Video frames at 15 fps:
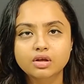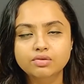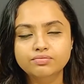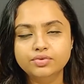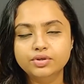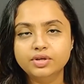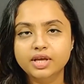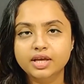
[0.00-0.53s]

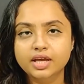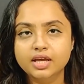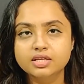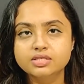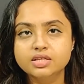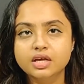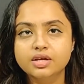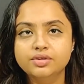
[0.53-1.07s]
For
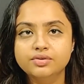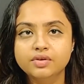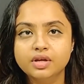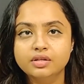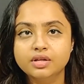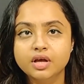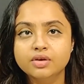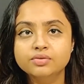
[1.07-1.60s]
decades, a
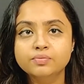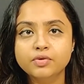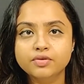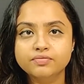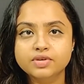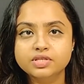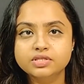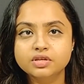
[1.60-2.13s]
renowned
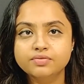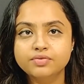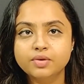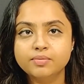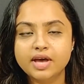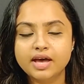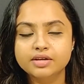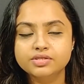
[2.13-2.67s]
professor
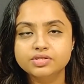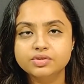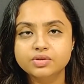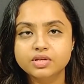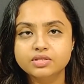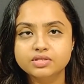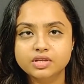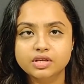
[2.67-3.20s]
from
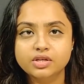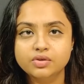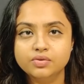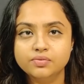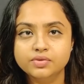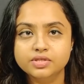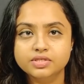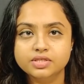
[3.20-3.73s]
Arizona State
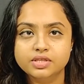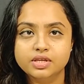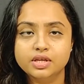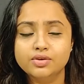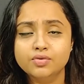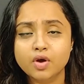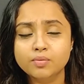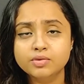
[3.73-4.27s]

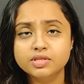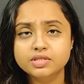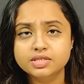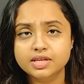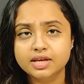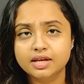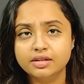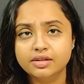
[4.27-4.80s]
University, Robert
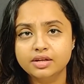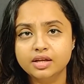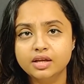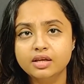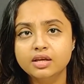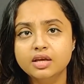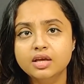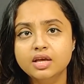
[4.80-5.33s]

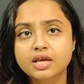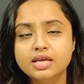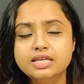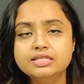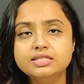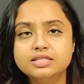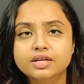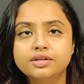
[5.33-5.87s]
Cialdini, he
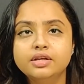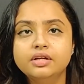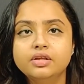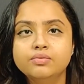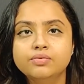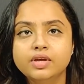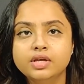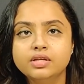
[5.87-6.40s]
studied the
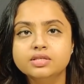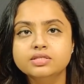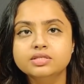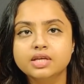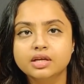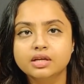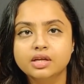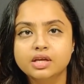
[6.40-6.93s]
various
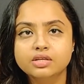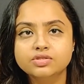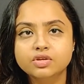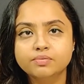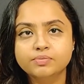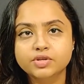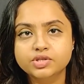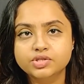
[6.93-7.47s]
techniques
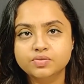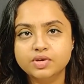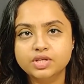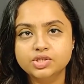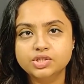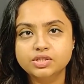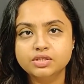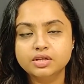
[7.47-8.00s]
of
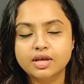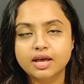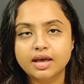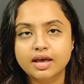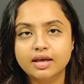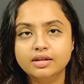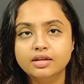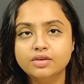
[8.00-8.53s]
persuasion
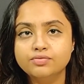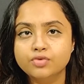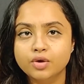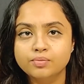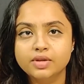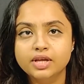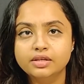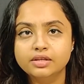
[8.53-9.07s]
and he
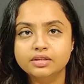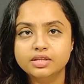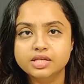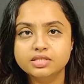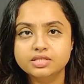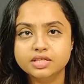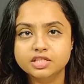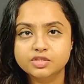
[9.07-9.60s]
formulated
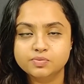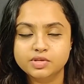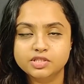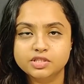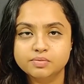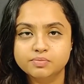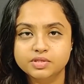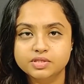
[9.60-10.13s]
these 6
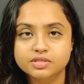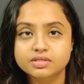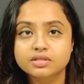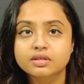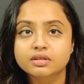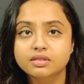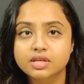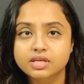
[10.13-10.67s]
principles.
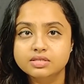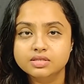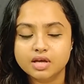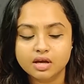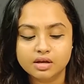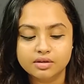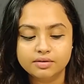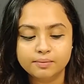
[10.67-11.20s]
These
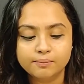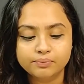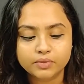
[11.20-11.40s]
are